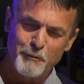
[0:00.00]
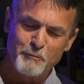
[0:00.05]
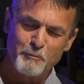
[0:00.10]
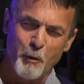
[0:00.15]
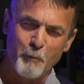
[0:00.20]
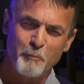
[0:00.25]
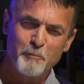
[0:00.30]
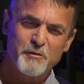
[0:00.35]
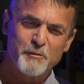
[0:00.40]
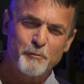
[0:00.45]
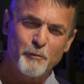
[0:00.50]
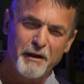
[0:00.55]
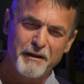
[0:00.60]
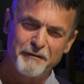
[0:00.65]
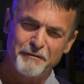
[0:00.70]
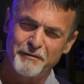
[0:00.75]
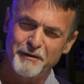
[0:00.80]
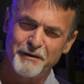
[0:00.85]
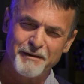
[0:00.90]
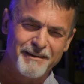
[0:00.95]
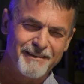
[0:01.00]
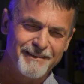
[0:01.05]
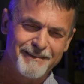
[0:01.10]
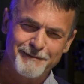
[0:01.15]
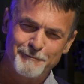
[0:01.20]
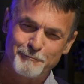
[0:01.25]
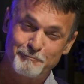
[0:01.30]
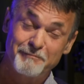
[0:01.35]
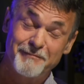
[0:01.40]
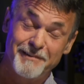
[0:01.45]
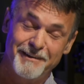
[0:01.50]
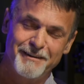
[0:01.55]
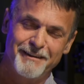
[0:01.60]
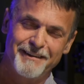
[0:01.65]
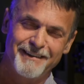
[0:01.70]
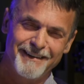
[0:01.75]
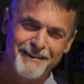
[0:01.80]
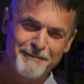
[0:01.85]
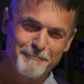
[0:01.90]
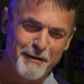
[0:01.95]
when Moms pray for you,
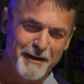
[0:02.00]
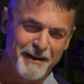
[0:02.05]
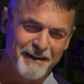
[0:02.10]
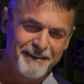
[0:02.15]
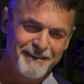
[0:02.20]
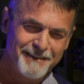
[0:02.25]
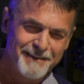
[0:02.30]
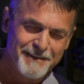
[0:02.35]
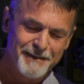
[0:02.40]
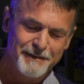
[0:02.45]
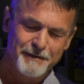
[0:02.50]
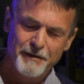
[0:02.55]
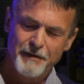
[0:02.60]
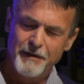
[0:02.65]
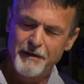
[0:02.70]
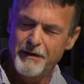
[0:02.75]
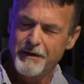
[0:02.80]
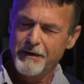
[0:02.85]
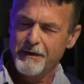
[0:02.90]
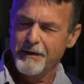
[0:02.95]
you're going to make it. So